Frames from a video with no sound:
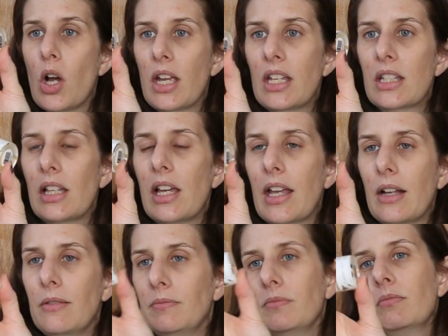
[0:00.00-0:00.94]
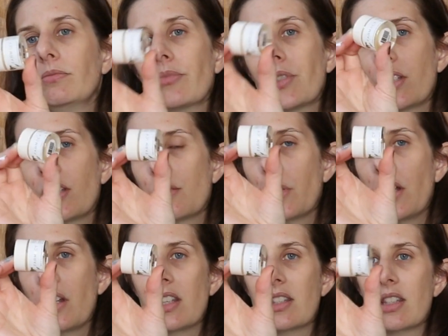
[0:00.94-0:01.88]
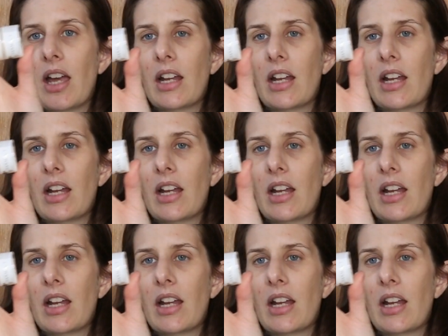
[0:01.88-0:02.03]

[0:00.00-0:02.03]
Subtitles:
It's like, since it's been on its side,